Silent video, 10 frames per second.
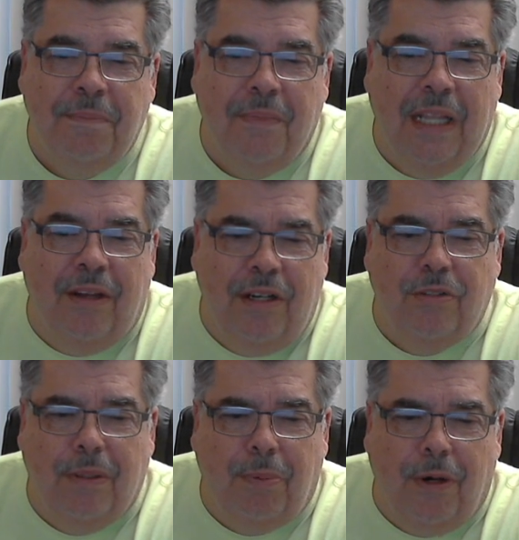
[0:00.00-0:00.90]
Now, here's
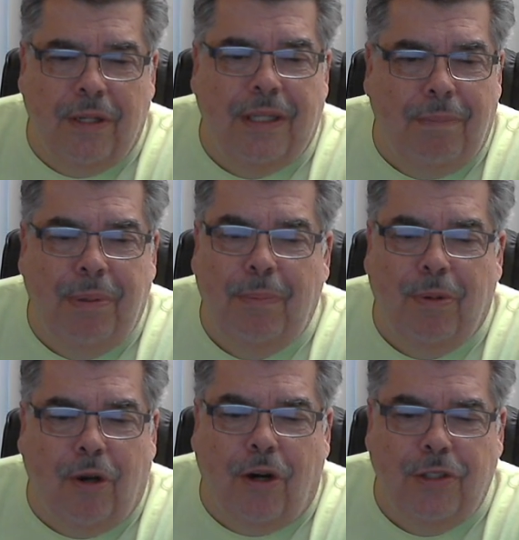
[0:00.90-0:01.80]
the part that
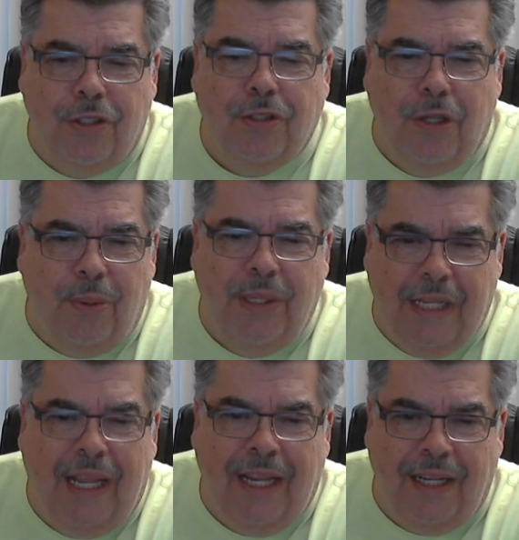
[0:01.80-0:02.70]
people are just going to
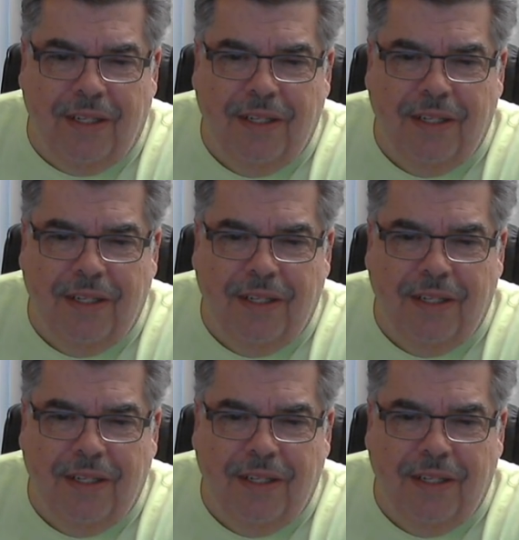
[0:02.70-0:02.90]
hate.